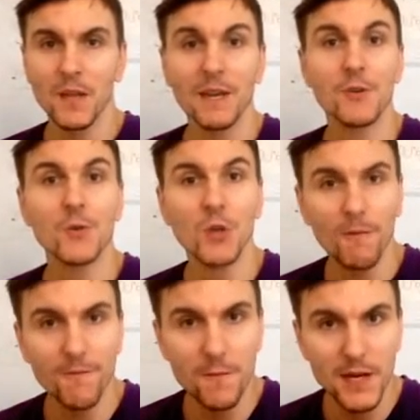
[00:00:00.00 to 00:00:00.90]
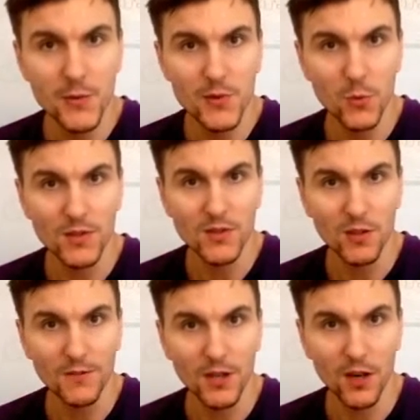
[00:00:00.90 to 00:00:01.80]
if you're not familiar with what
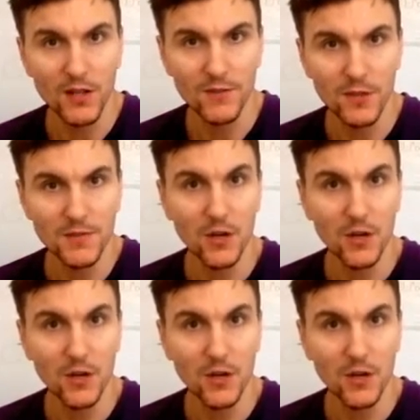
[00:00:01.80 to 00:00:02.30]
soft hard verbs